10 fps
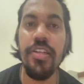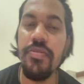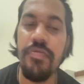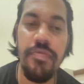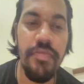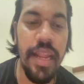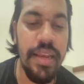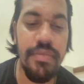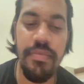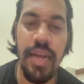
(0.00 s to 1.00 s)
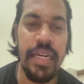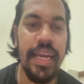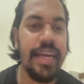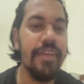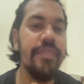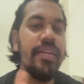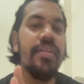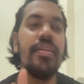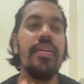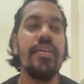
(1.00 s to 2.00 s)
is like attacker will
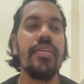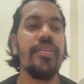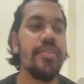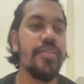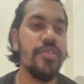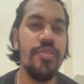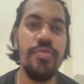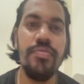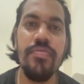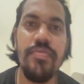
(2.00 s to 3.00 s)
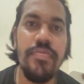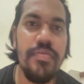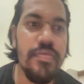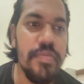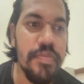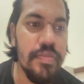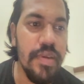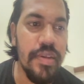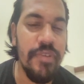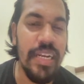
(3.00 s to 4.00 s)
you know
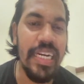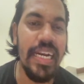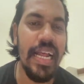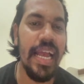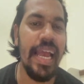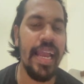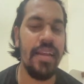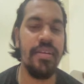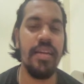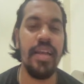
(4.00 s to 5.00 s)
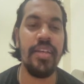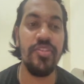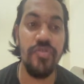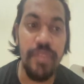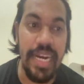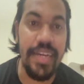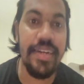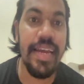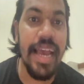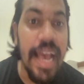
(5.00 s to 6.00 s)
will extract
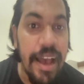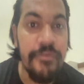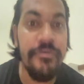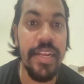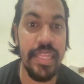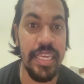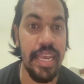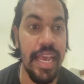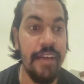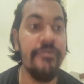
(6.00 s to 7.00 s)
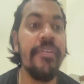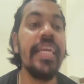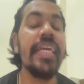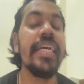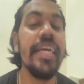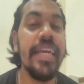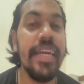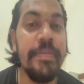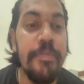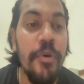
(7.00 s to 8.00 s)
everything, every
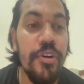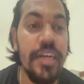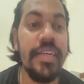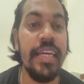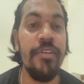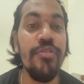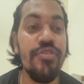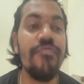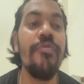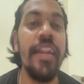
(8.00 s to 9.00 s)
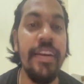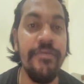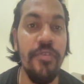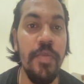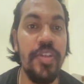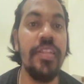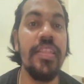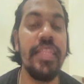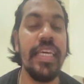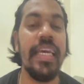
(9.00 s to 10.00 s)
important useful
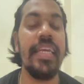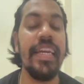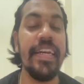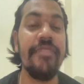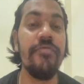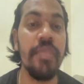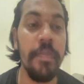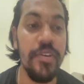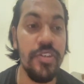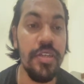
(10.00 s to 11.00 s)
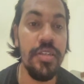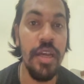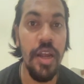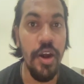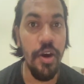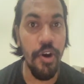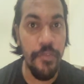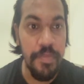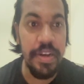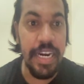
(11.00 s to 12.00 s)
information. They can get it from the machines or
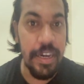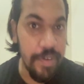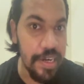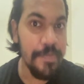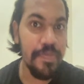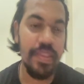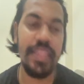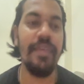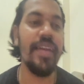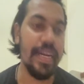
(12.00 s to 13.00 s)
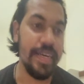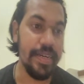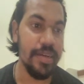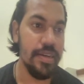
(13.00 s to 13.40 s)
from the network, they'll get it.